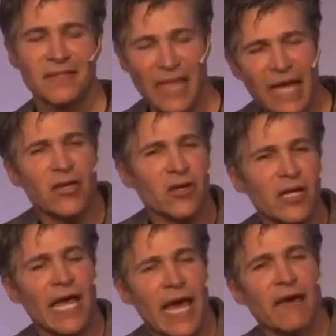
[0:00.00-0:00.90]
Now you're
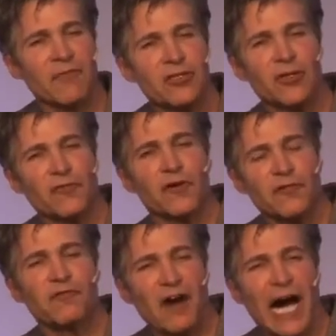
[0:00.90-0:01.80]
going to have a
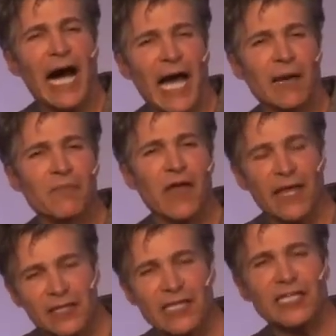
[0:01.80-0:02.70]
different vibe
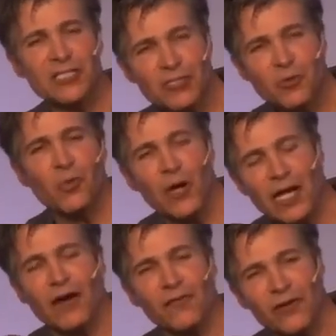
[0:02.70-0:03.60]
that leads to
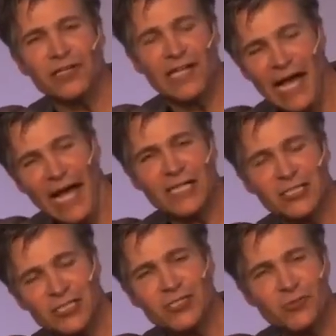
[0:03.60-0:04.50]
whatever the
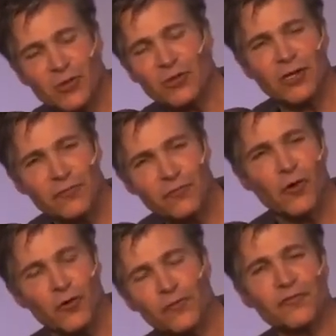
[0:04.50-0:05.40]
actions will
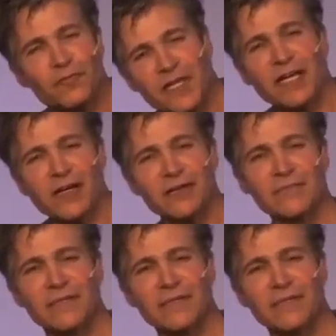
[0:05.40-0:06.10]
unfold from there.